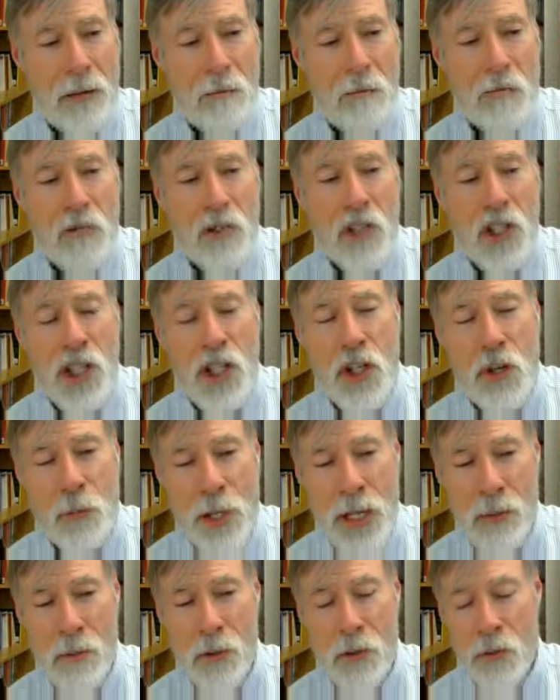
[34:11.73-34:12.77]
senior
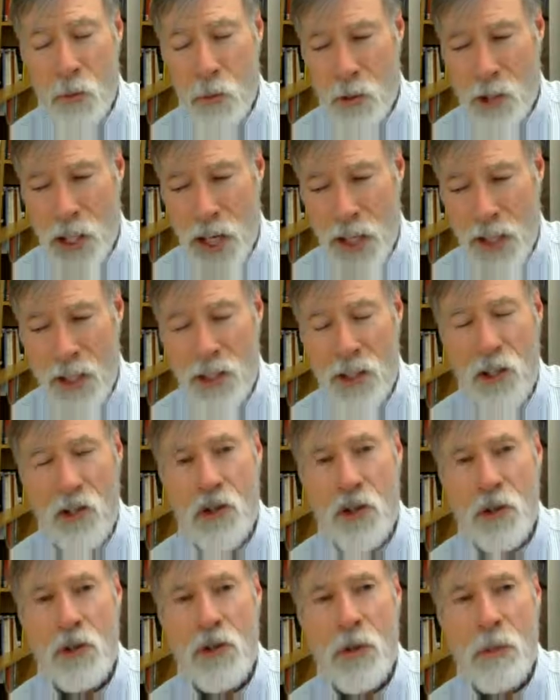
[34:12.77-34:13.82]
people were telling the
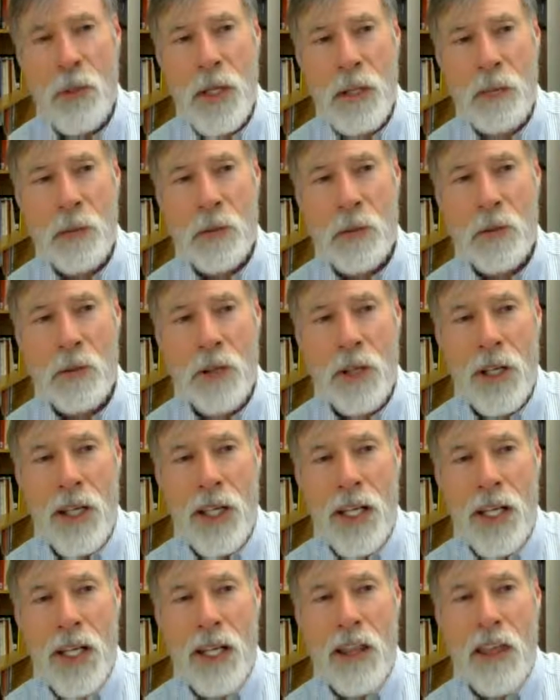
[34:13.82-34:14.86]
junior people
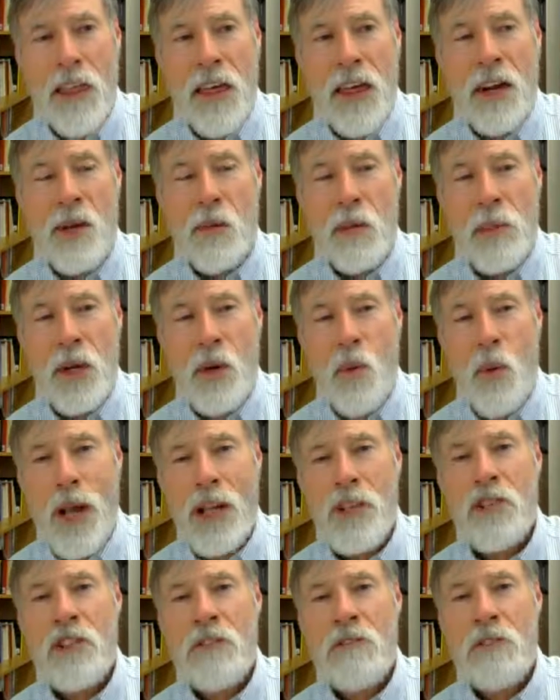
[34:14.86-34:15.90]
that it would be a
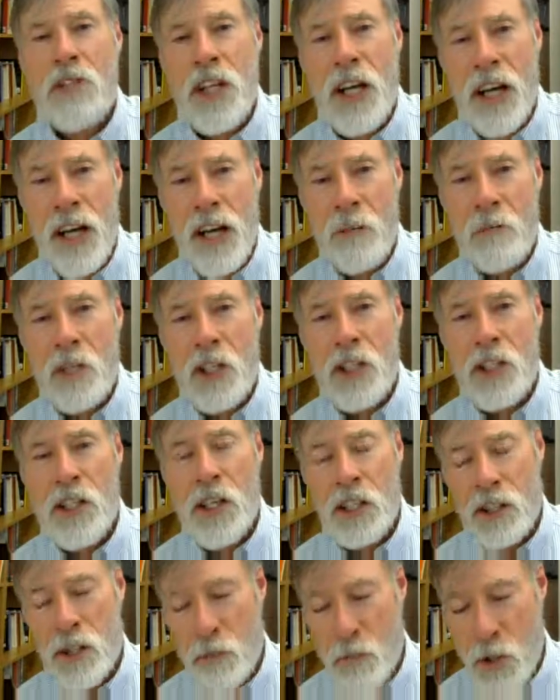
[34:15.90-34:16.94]
waste of time to
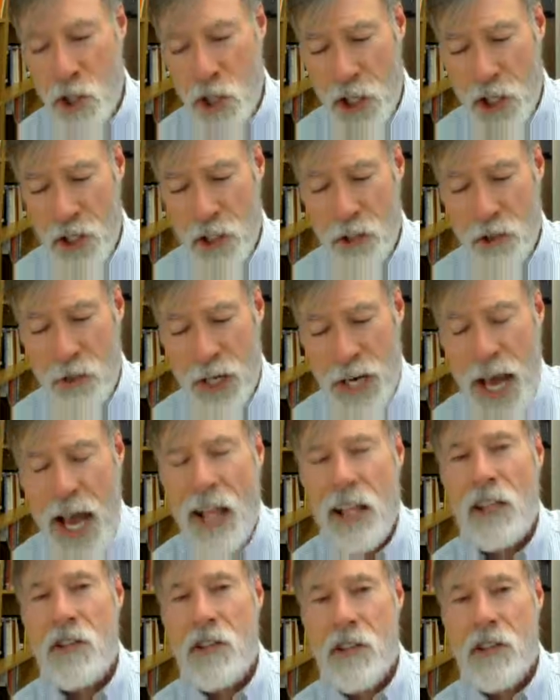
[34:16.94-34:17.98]
conduct a particular
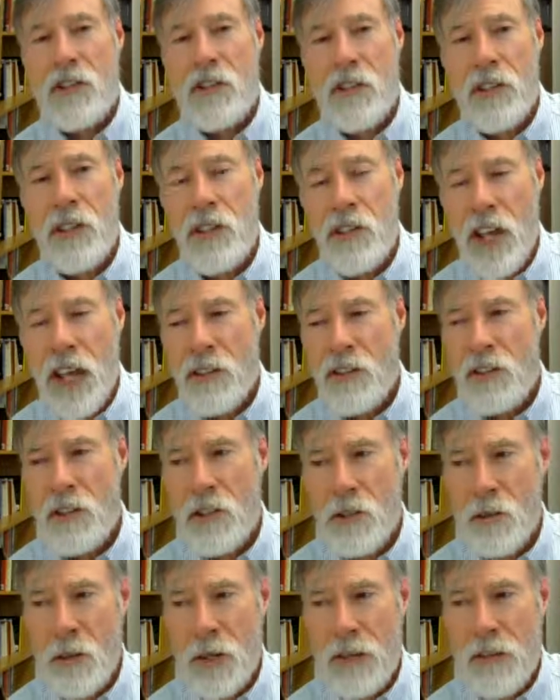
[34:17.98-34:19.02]
analysis. It had to
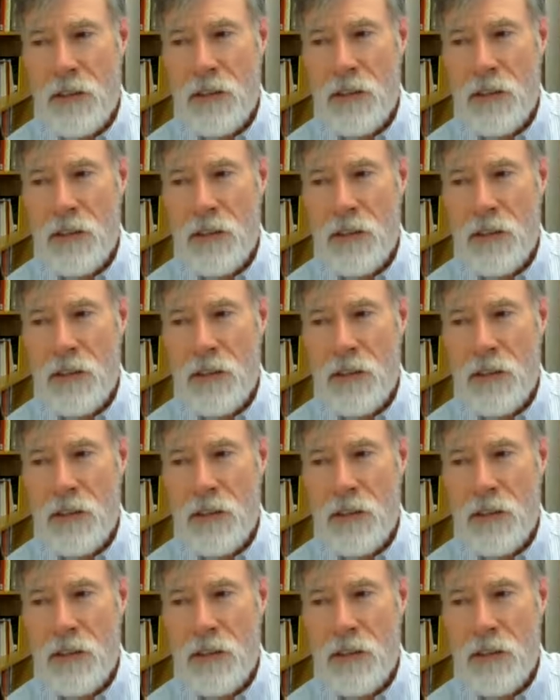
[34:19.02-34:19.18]
do with